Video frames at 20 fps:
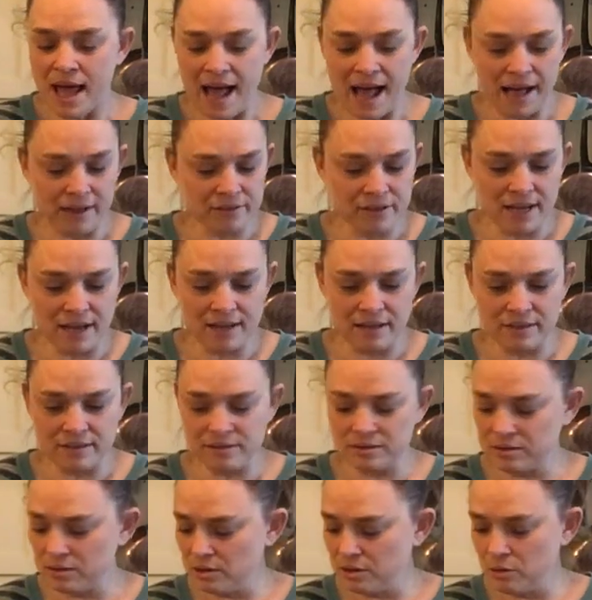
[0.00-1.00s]
And
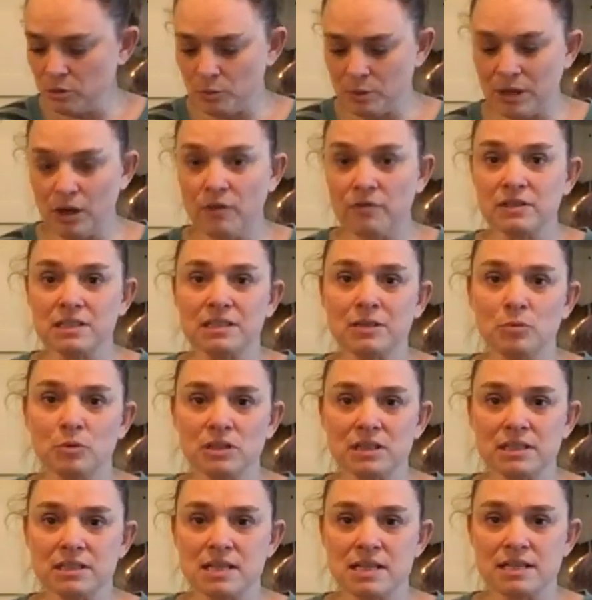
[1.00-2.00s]
then we obviously
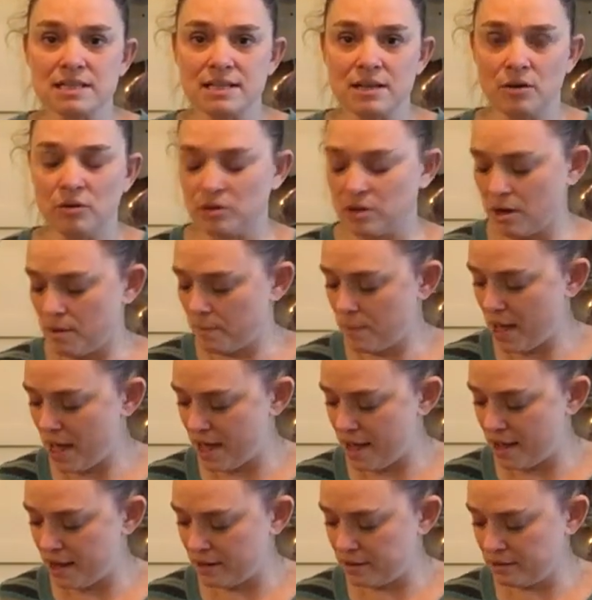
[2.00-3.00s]
want it to sit on our
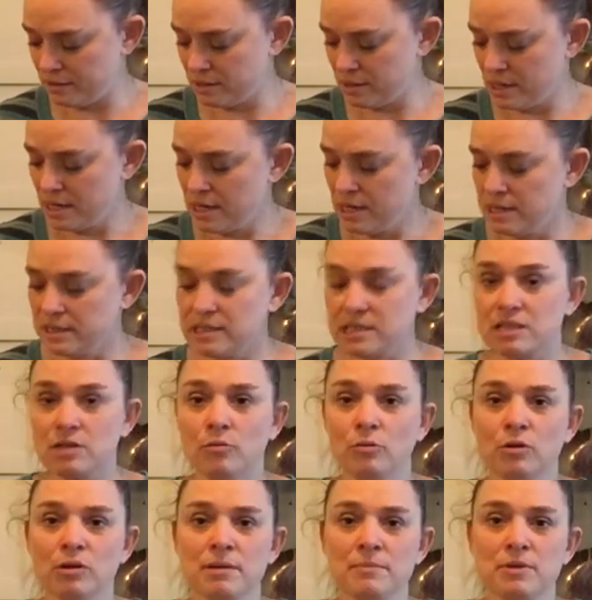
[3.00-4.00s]
pear.
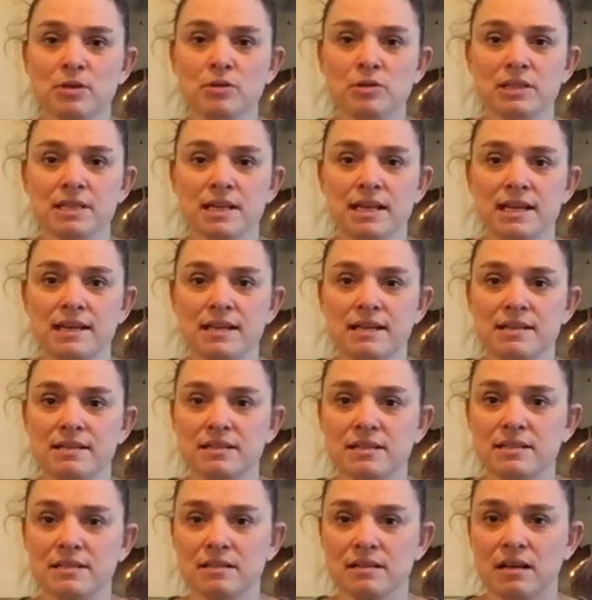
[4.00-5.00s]
So all I'm using
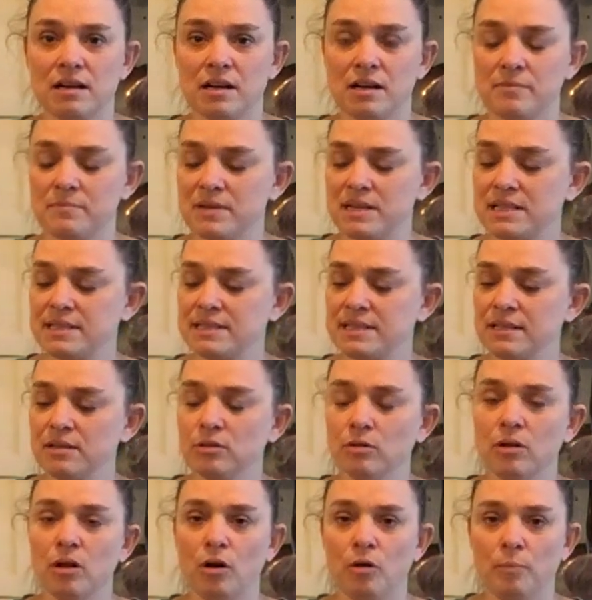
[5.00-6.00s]
is a
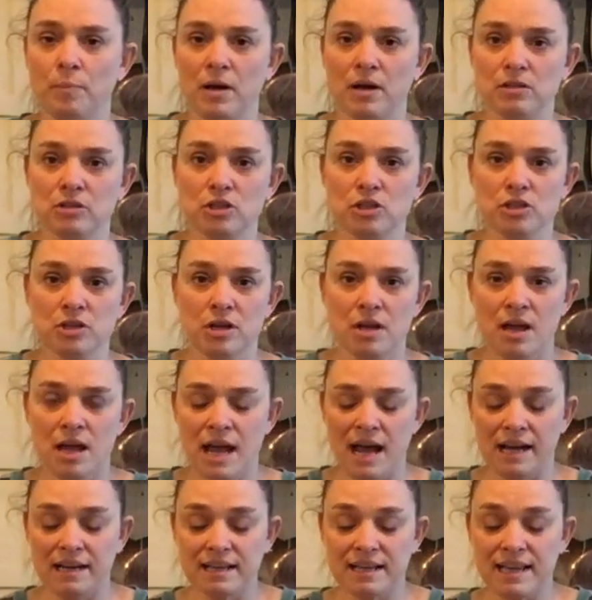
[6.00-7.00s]
single hole punch.
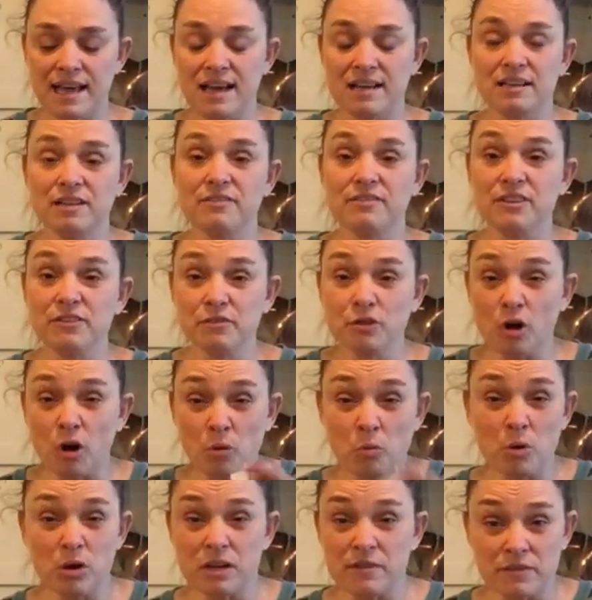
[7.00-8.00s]
And again, if you've
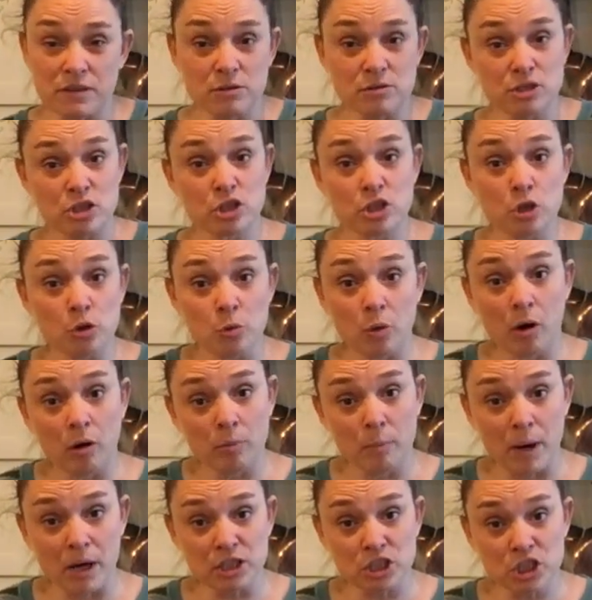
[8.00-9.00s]
got one of those 2-hole
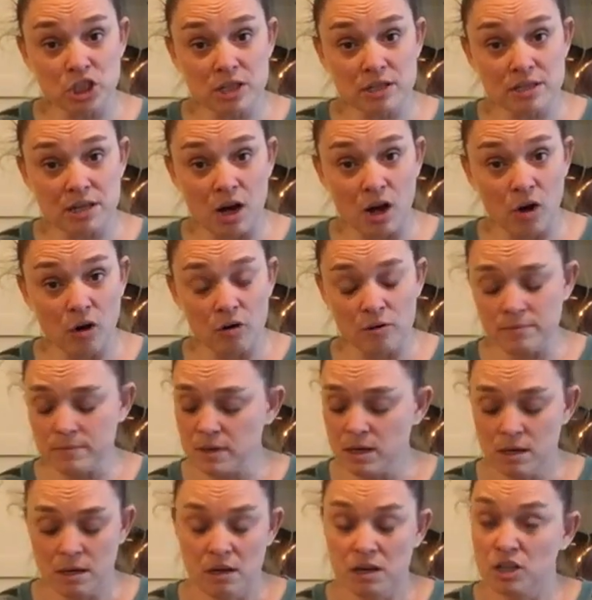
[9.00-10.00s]
punches at home,
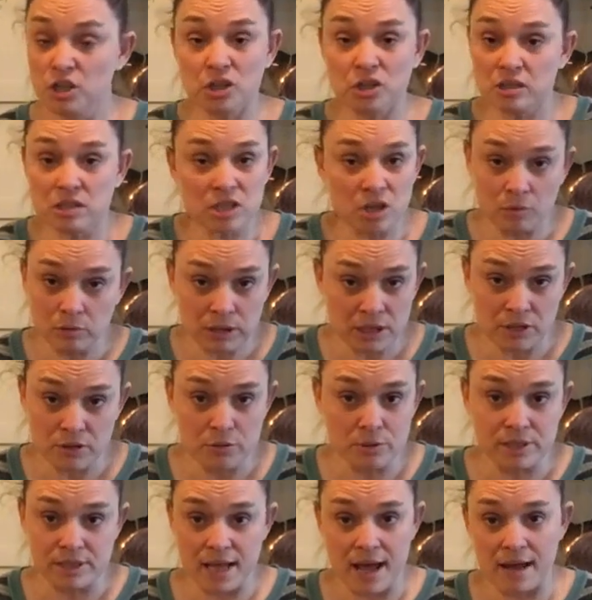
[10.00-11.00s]
you can totally
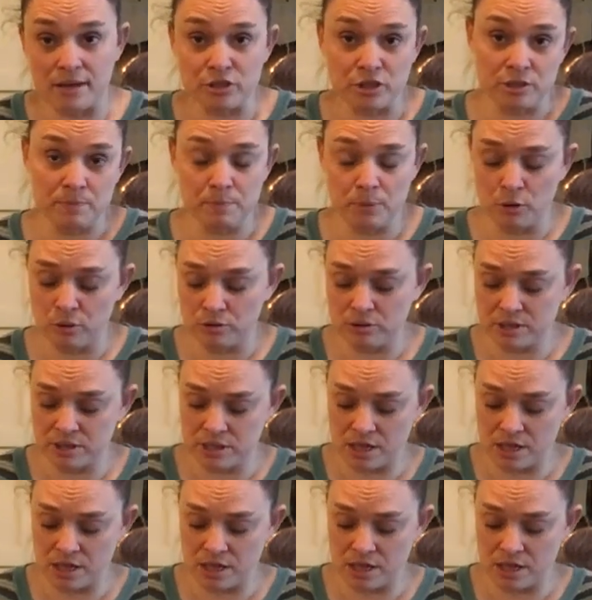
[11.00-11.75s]
use that. Just put